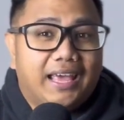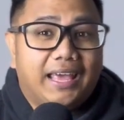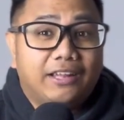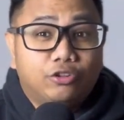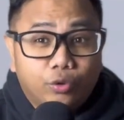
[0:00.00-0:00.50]

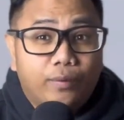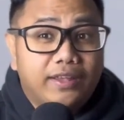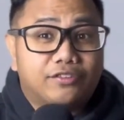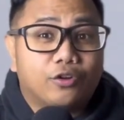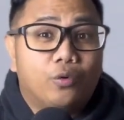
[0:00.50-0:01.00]
In
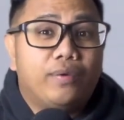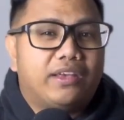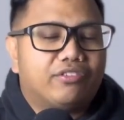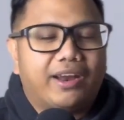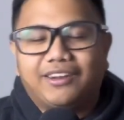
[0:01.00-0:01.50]
doing so, we
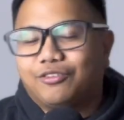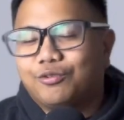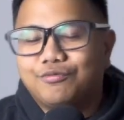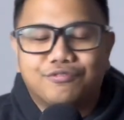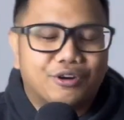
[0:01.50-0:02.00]
create
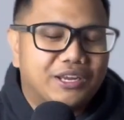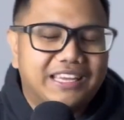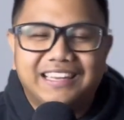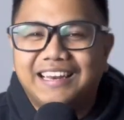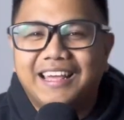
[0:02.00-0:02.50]
room for
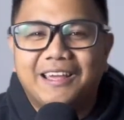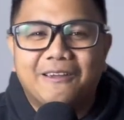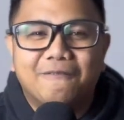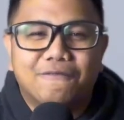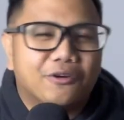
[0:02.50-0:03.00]

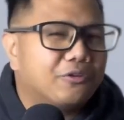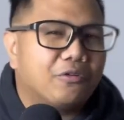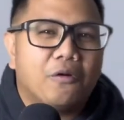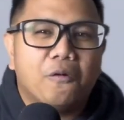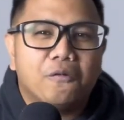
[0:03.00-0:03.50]
healing, for
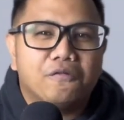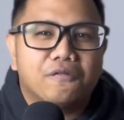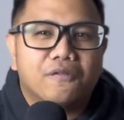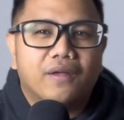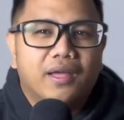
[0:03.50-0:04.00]

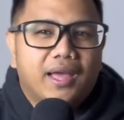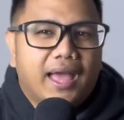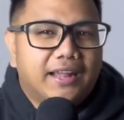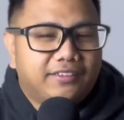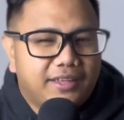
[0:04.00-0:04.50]
growth,
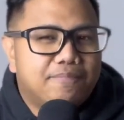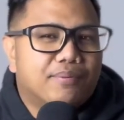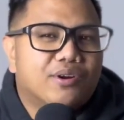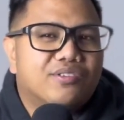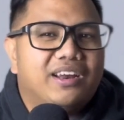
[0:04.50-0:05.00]
and
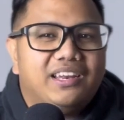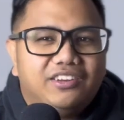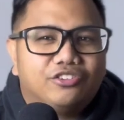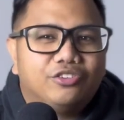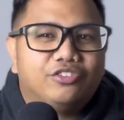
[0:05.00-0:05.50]
deeper
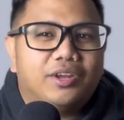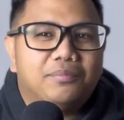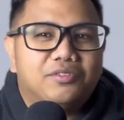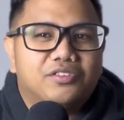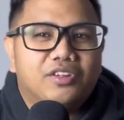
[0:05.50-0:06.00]

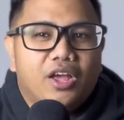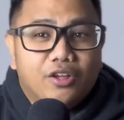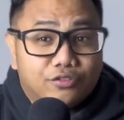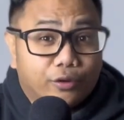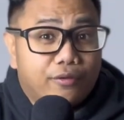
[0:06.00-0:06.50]
relationships.
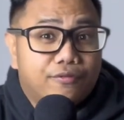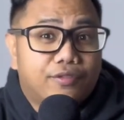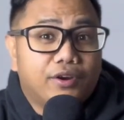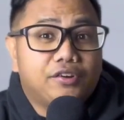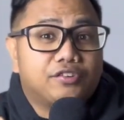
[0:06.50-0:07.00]
So if
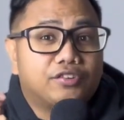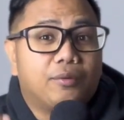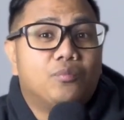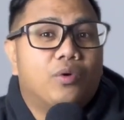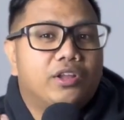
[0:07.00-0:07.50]
there's
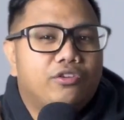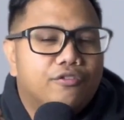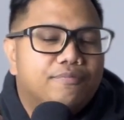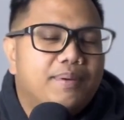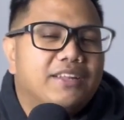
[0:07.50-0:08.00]
someone
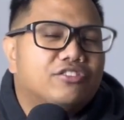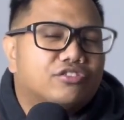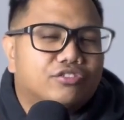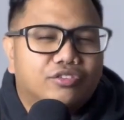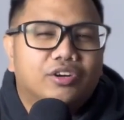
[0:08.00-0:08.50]
you've been
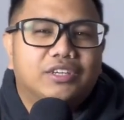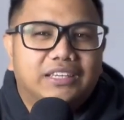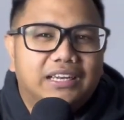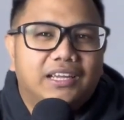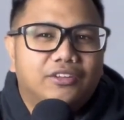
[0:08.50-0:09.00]

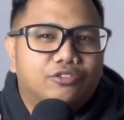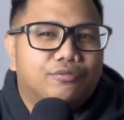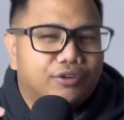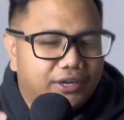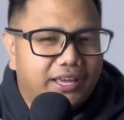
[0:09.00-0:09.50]
struggling to
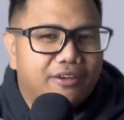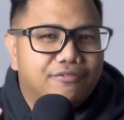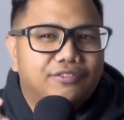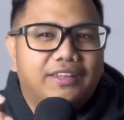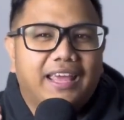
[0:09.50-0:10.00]

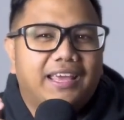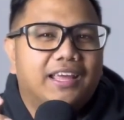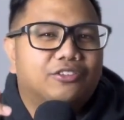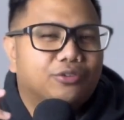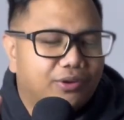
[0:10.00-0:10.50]
forgive, take
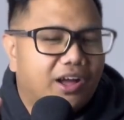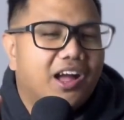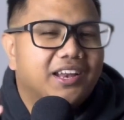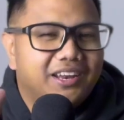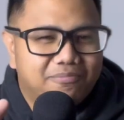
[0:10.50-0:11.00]
it to
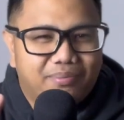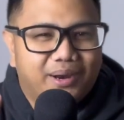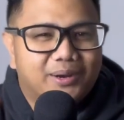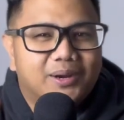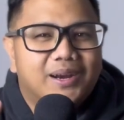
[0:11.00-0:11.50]
God in
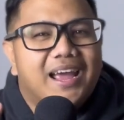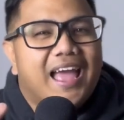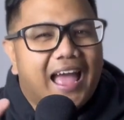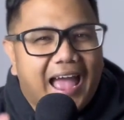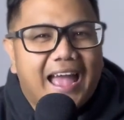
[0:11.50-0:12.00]
prayer.
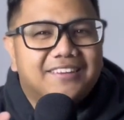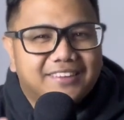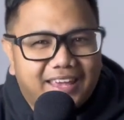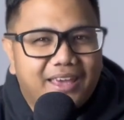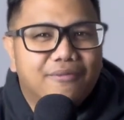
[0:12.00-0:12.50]

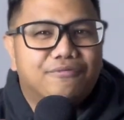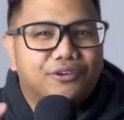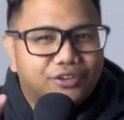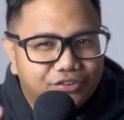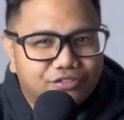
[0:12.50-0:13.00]
ask Him
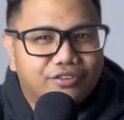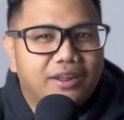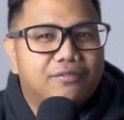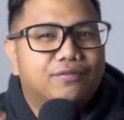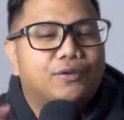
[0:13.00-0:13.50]
for the
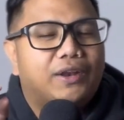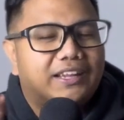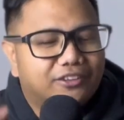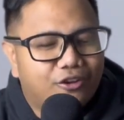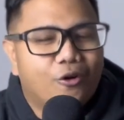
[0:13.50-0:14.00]
strength to
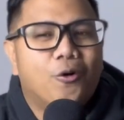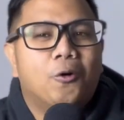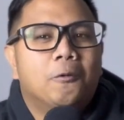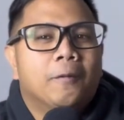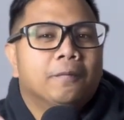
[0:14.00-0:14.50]
let
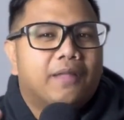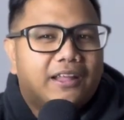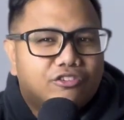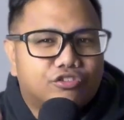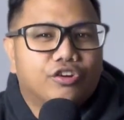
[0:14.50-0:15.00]
go
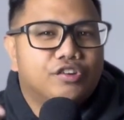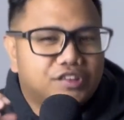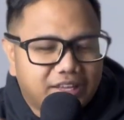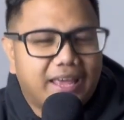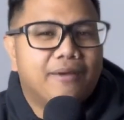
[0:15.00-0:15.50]
and
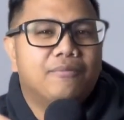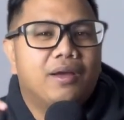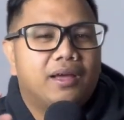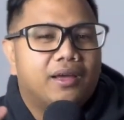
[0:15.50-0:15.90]
trust Him